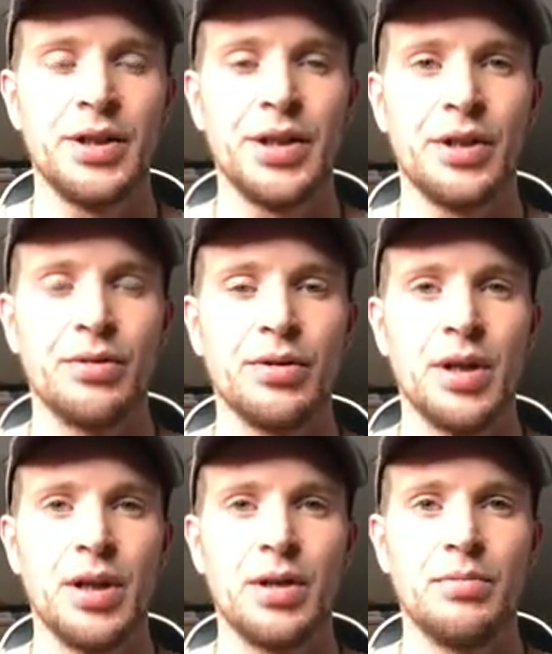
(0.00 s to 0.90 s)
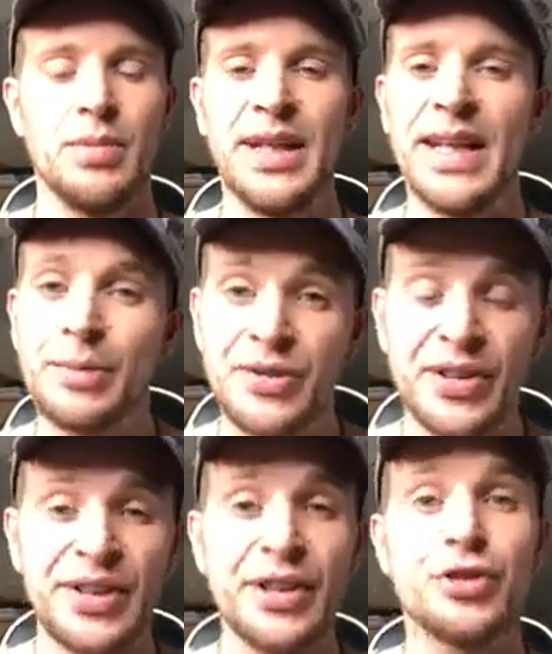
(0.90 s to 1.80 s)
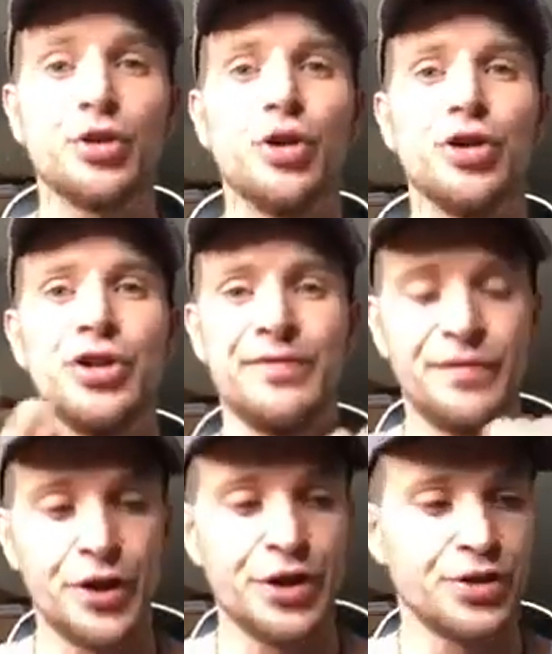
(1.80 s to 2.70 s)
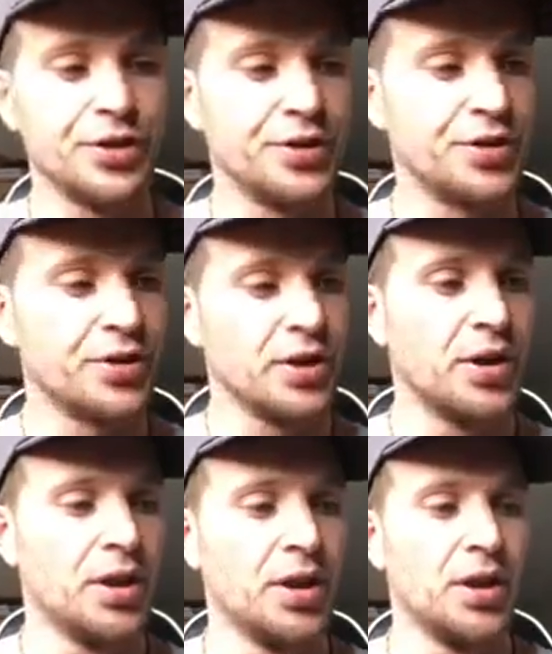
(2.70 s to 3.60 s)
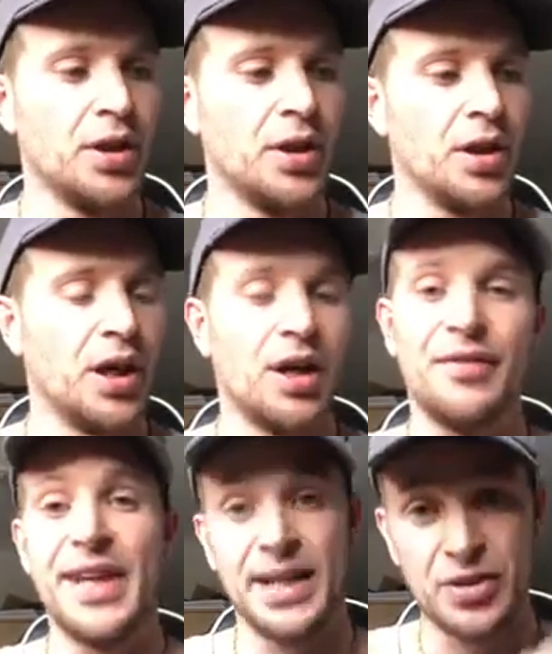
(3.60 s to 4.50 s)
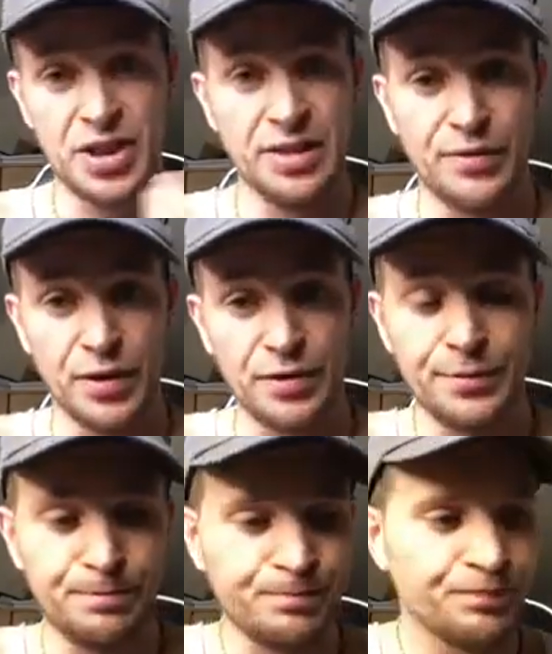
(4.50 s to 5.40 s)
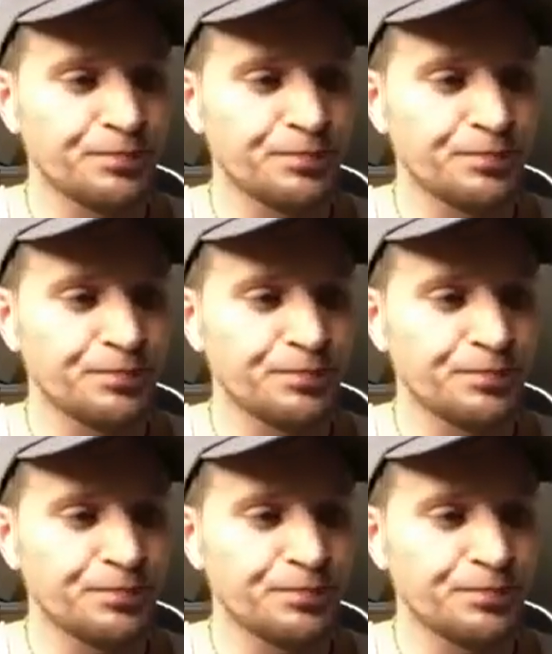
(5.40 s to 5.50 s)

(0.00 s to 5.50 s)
limited distortion versions of the energy of love.